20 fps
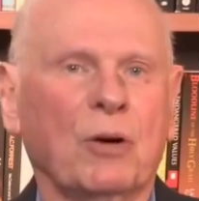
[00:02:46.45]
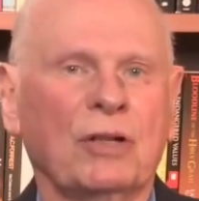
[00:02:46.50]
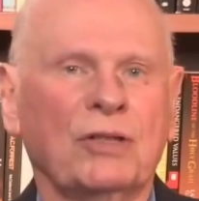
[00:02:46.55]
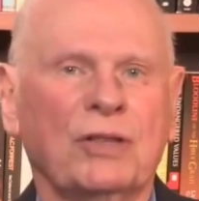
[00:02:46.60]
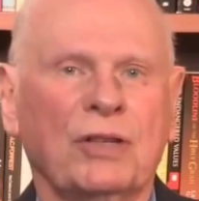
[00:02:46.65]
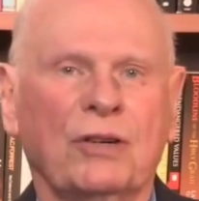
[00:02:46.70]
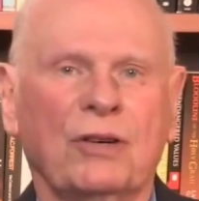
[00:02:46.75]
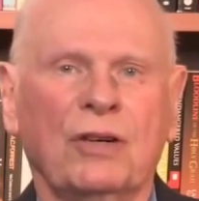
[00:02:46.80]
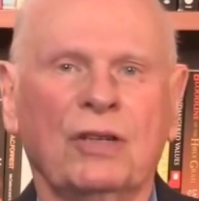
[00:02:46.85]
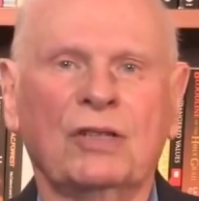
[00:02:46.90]

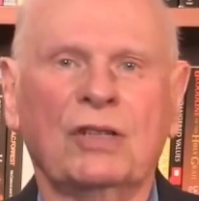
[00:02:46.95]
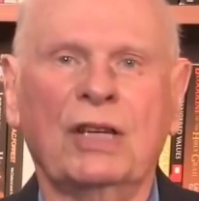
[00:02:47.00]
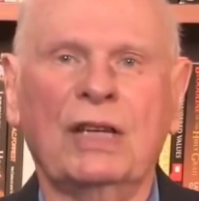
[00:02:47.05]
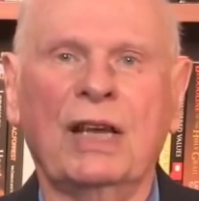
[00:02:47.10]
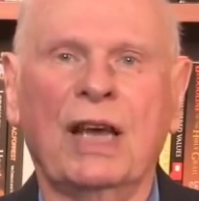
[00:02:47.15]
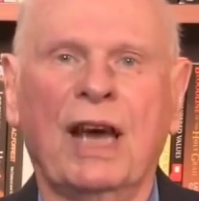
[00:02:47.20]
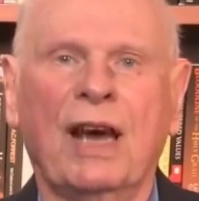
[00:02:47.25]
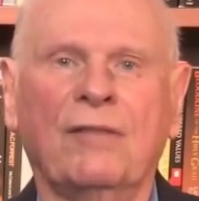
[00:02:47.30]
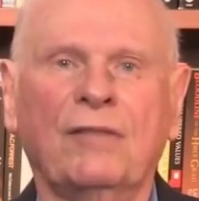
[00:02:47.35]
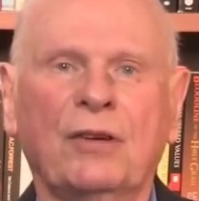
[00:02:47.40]
more
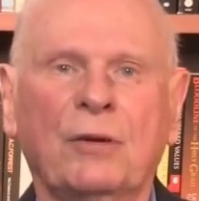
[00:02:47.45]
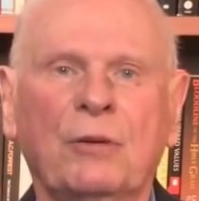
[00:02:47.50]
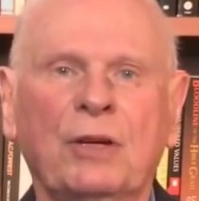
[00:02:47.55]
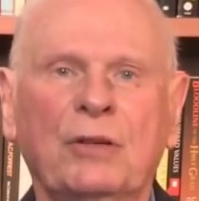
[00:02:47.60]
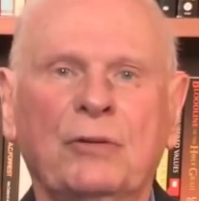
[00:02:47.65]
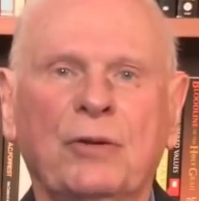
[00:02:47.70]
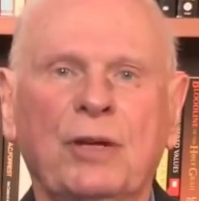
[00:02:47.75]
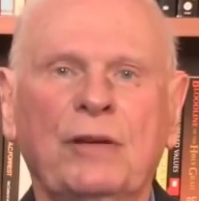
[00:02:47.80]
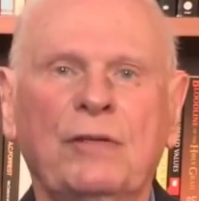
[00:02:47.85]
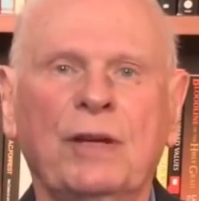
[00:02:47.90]
seriously after
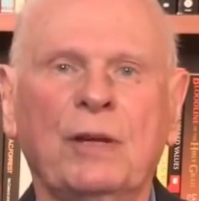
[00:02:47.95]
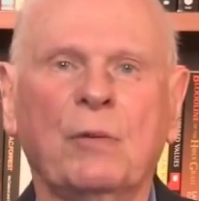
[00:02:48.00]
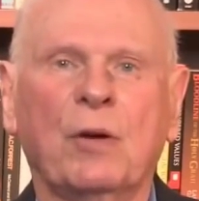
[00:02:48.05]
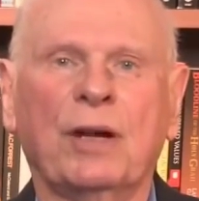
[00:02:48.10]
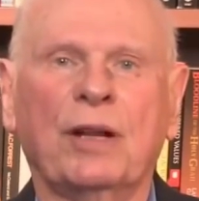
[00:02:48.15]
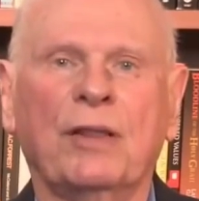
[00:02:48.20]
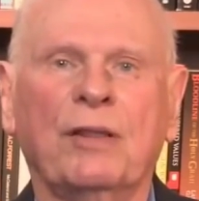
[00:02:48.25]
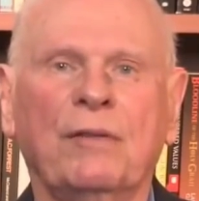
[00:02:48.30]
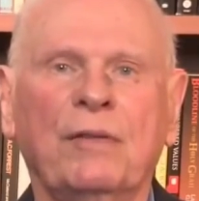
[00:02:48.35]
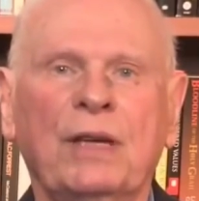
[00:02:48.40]
retrieving
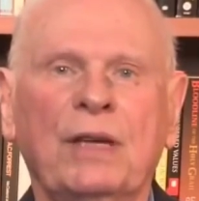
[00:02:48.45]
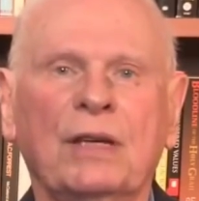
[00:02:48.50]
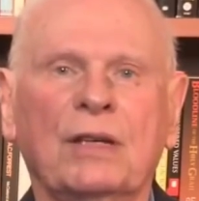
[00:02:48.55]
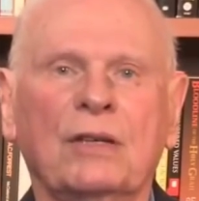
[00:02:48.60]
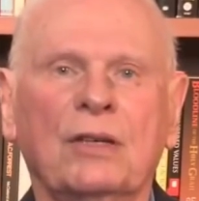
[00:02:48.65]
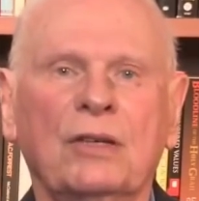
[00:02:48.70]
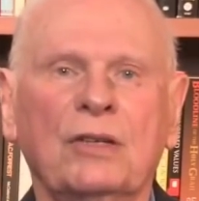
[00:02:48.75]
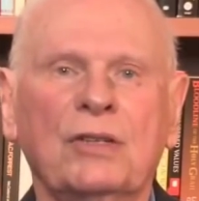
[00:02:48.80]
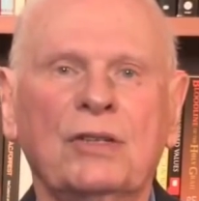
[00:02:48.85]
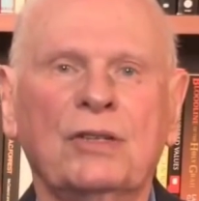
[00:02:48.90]
one of the
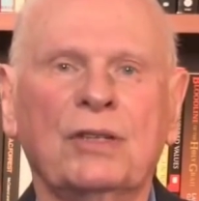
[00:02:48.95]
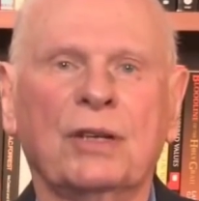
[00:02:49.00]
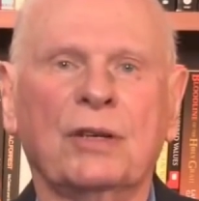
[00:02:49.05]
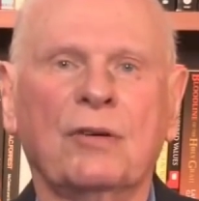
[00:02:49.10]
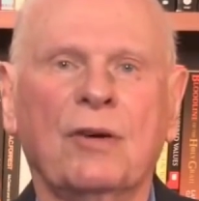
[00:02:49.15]
vehicles